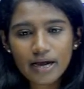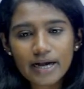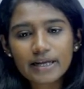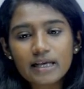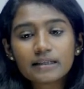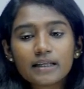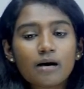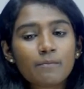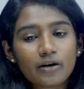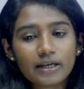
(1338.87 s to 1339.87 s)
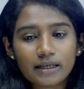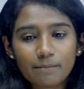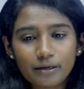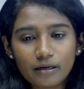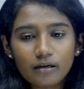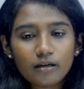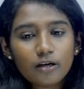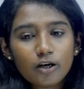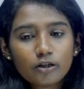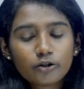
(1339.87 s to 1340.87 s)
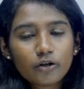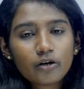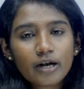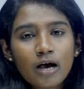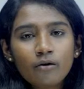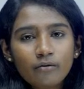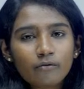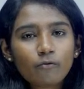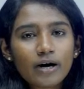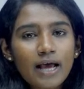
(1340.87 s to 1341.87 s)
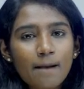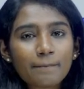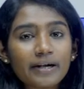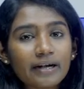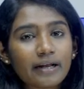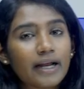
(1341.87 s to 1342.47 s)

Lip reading: It is thermoreceptor. So now what happened?